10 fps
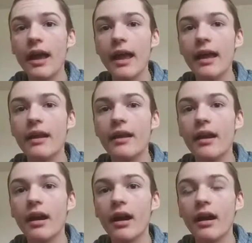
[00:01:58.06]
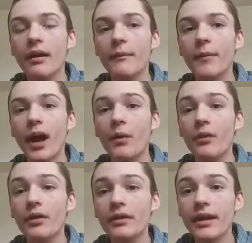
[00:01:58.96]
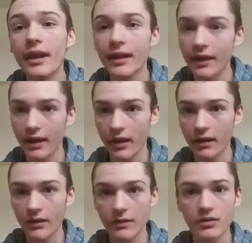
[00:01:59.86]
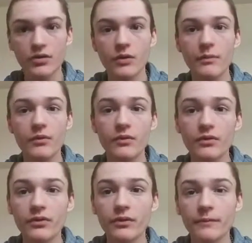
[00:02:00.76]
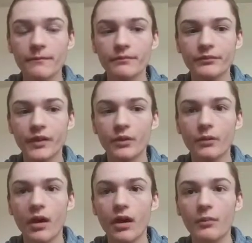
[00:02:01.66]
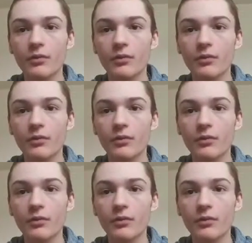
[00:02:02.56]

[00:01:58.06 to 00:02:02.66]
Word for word: and um, I worked at a toy booth uh,